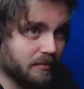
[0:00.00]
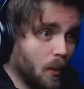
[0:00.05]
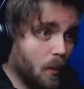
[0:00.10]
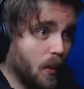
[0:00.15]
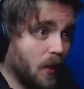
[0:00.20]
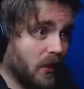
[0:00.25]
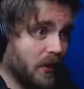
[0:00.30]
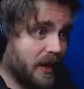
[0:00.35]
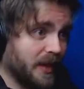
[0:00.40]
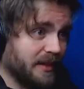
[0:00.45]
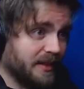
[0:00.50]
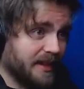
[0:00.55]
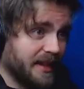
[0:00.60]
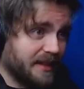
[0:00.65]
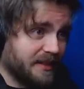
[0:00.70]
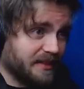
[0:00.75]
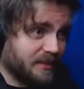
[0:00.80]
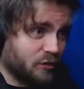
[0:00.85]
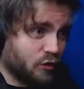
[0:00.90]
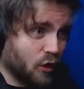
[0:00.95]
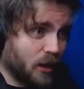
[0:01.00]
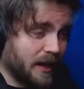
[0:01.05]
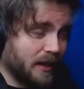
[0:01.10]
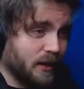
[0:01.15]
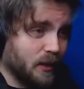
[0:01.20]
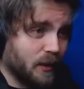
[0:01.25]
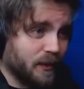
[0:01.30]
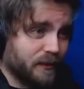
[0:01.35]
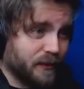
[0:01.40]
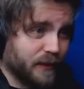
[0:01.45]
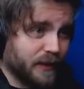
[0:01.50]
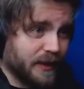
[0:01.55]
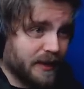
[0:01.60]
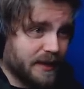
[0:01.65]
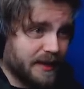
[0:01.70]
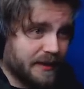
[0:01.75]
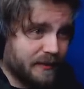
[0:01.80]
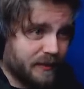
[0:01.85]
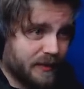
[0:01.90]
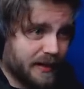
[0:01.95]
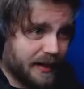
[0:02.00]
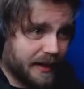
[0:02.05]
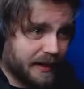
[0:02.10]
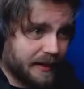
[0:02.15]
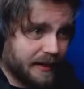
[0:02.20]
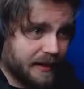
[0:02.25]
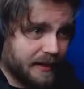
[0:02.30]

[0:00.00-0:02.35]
Well, let, let's try and look for the lever then,